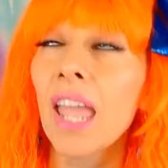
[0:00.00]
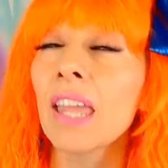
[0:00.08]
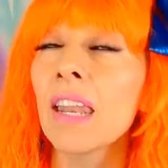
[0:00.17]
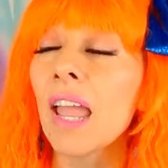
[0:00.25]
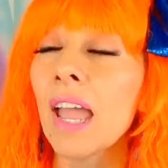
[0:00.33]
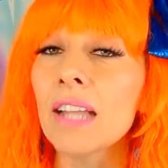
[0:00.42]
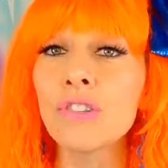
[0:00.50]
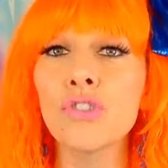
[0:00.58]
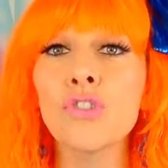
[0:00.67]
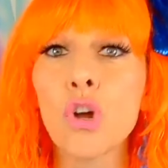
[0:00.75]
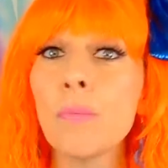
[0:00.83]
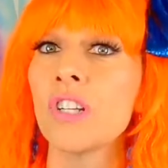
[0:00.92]
and I had
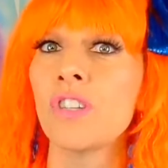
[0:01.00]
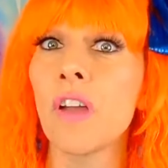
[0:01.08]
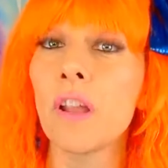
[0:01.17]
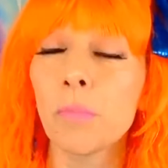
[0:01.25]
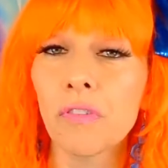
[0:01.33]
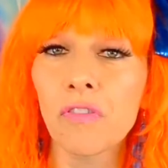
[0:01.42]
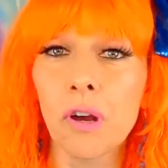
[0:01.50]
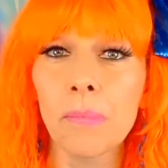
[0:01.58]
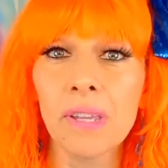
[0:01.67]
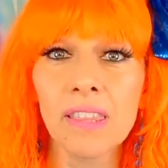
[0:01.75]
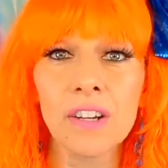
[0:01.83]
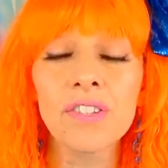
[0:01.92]
so much fun
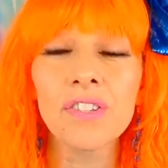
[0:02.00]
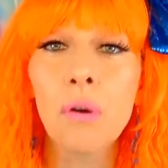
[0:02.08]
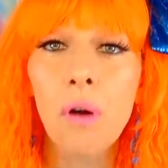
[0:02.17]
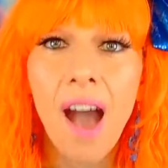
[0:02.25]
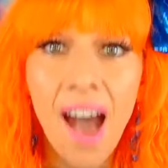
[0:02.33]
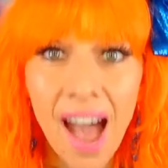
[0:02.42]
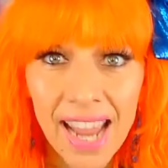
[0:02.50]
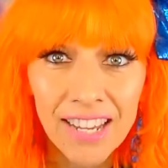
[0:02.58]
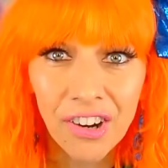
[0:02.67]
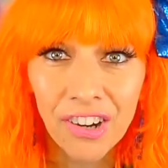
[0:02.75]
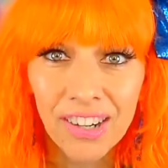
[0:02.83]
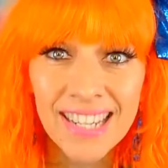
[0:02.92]
performing there. So hi,
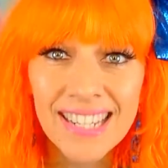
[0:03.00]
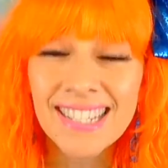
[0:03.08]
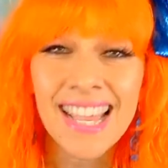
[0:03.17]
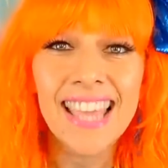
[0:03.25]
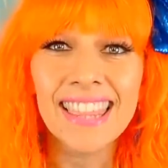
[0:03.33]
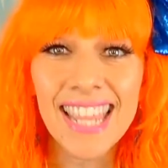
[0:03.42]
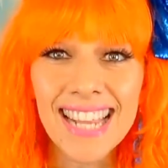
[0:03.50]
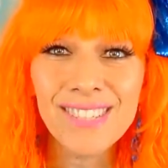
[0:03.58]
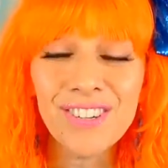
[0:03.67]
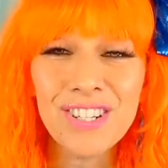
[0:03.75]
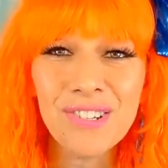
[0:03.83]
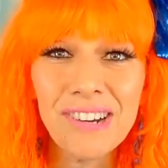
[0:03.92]
Curtis, thanks
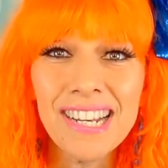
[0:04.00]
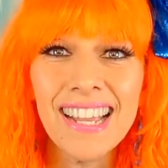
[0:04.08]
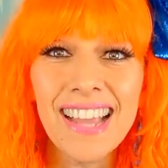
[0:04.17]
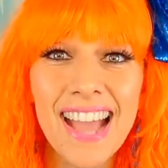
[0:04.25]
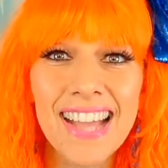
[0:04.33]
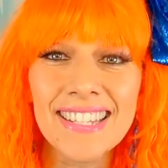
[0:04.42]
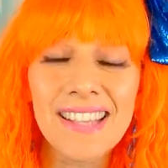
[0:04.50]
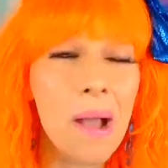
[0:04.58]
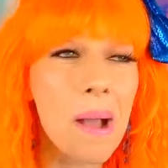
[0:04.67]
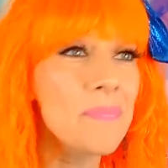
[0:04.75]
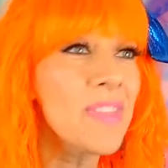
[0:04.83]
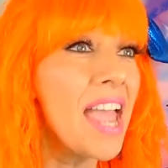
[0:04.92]
for joining us.
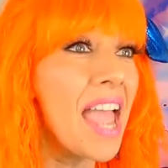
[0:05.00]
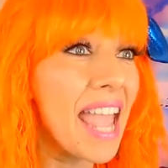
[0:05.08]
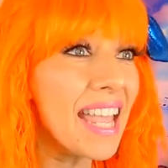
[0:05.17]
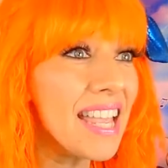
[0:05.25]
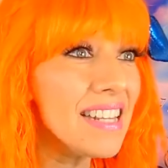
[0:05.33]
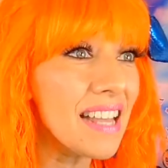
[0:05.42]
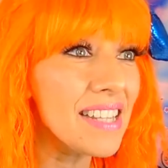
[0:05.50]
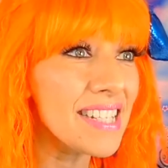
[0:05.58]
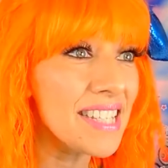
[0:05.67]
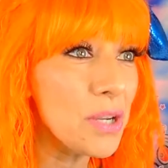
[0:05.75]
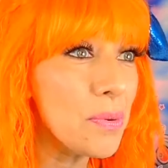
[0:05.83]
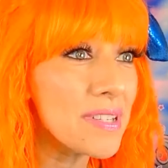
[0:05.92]
And
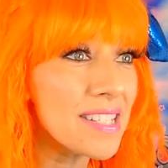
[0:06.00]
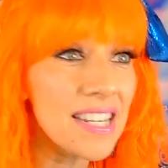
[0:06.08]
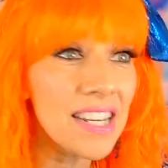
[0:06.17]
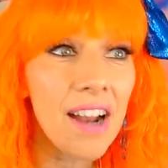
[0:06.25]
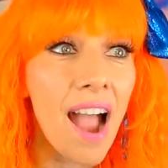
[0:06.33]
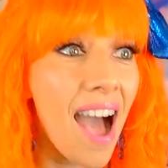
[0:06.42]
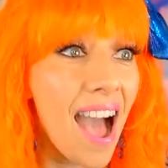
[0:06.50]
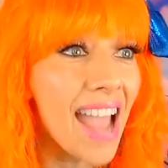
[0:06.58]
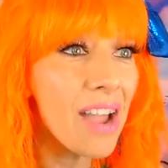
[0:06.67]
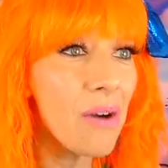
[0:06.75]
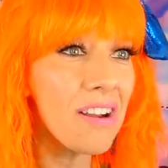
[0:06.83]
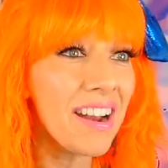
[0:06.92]
let's see who else is here.
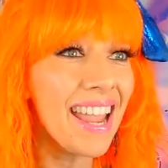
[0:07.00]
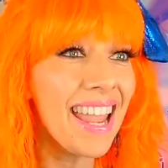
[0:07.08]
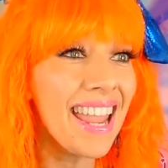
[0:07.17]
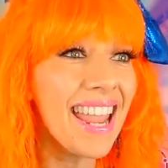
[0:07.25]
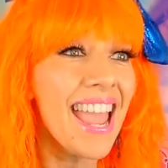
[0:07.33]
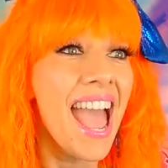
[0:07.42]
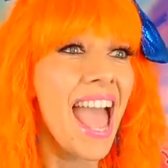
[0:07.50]
Hi, Jorge.